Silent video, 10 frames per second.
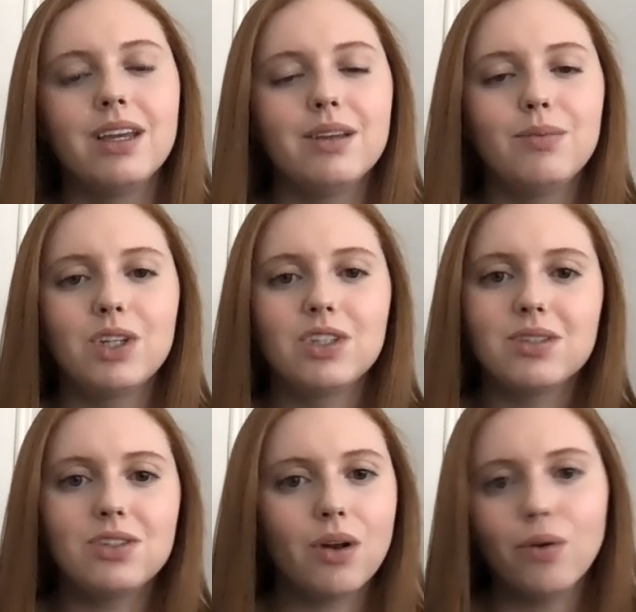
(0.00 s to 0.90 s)
which
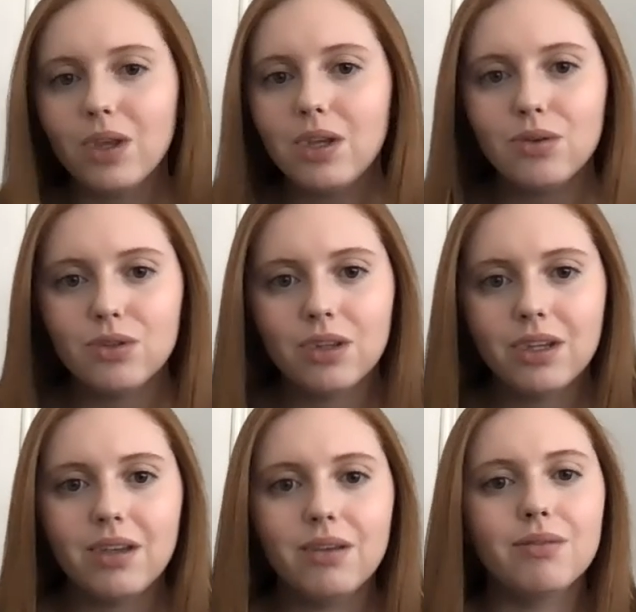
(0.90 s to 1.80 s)
is generally
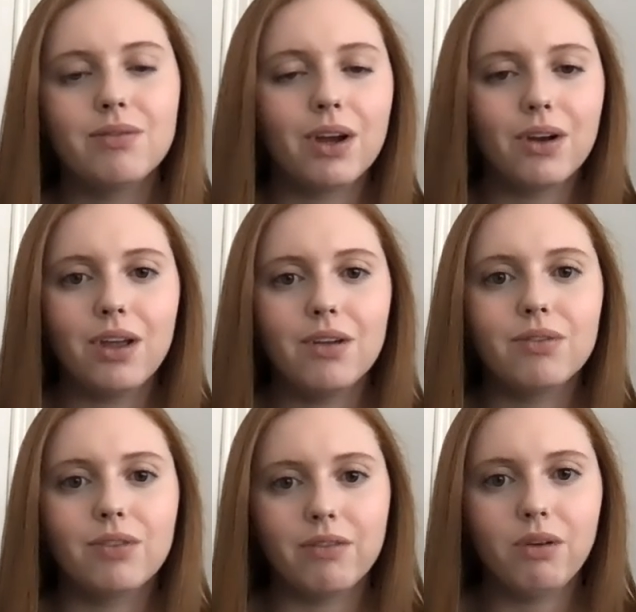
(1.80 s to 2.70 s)
usually very
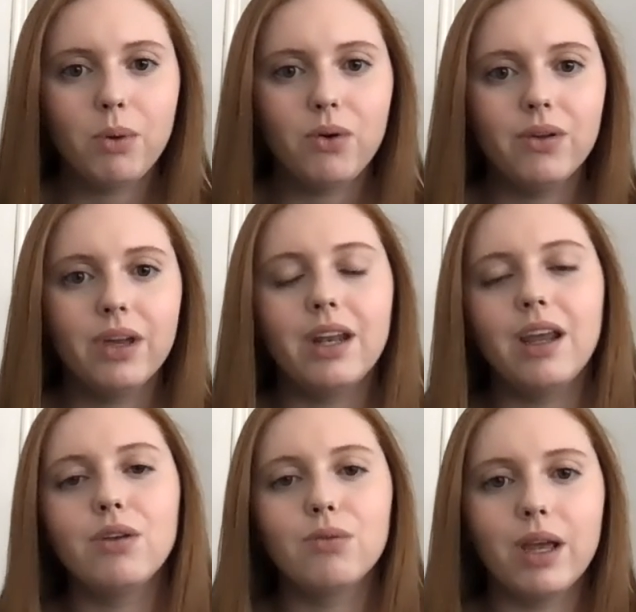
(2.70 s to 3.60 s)
flavorful and
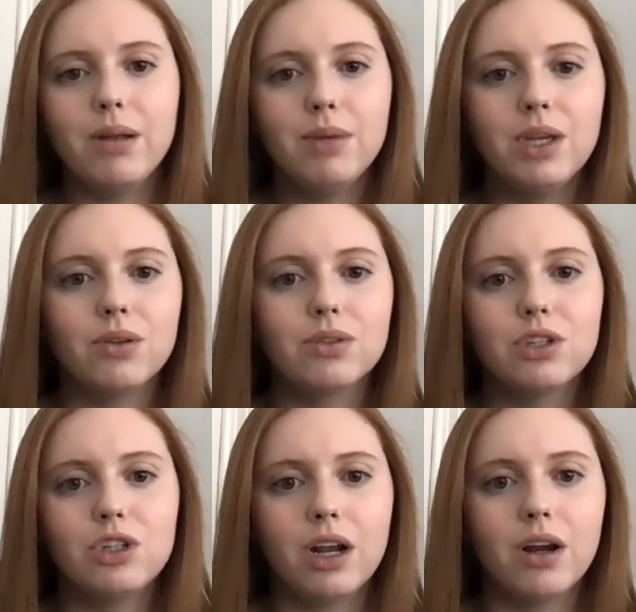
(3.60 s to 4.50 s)
a great meal to
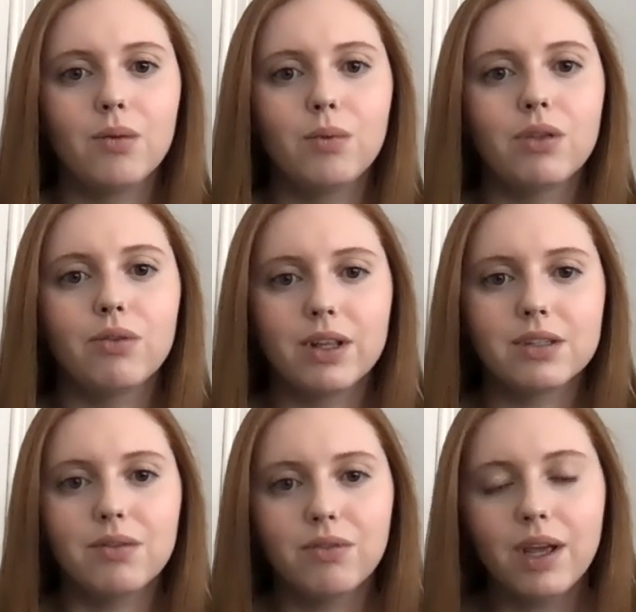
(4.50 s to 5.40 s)
share with friends and